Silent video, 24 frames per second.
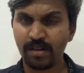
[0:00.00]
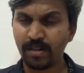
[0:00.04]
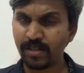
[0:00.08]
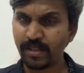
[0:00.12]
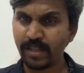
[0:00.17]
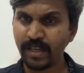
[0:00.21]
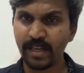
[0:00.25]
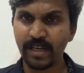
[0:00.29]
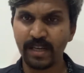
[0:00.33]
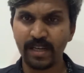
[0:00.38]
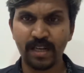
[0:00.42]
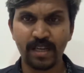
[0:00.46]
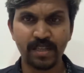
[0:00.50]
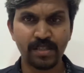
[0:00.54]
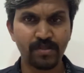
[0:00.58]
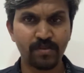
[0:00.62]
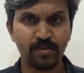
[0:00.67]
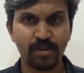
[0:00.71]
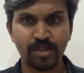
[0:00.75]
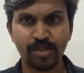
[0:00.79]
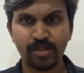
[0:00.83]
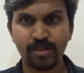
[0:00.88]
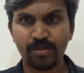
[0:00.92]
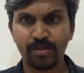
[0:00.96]
They can ask
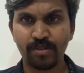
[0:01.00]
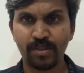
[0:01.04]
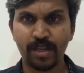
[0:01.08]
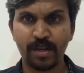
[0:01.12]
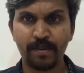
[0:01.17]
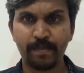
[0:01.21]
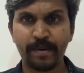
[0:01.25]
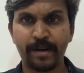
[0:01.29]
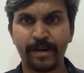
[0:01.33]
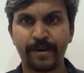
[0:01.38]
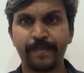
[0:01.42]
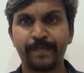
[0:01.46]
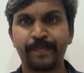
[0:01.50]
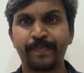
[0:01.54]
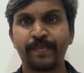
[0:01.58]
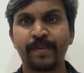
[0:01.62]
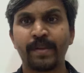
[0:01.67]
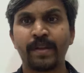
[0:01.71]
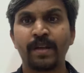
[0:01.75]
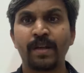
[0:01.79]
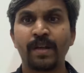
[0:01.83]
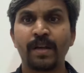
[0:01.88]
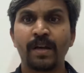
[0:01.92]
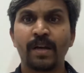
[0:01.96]
question on that
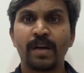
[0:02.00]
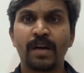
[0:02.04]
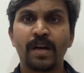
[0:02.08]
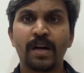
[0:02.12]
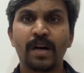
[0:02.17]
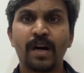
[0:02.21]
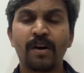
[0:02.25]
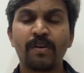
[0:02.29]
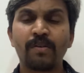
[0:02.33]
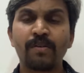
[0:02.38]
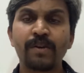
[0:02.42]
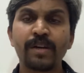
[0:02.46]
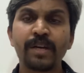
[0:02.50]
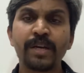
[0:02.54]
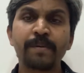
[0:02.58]
part.